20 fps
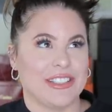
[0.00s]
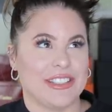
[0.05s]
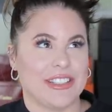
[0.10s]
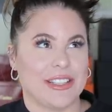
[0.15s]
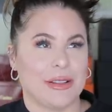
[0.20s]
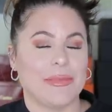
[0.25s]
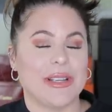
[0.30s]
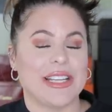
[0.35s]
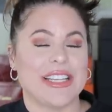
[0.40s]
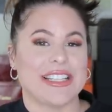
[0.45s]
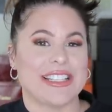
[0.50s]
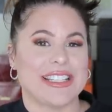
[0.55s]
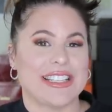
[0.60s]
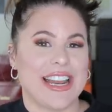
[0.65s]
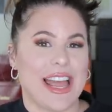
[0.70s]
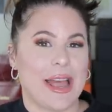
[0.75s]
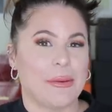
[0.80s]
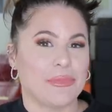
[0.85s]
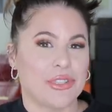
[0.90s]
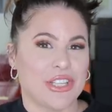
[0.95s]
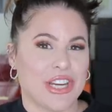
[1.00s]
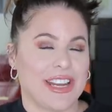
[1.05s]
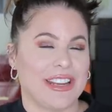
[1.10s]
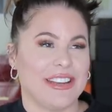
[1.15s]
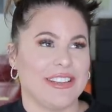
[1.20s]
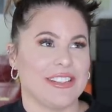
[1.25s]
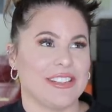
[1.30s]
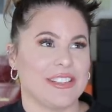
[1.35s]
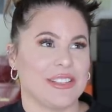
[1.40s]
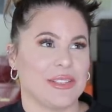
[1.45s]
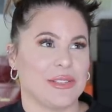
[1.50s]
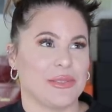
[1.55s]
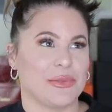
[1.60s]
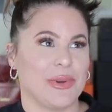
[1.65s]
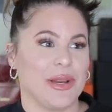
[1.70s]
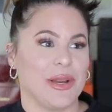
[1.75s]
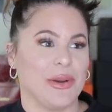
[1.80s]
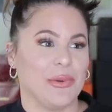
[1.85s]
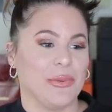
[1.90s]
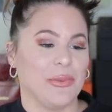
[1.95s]
Something snap changed as
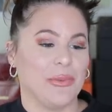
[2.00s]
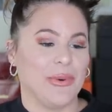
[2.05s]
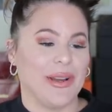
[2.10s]
well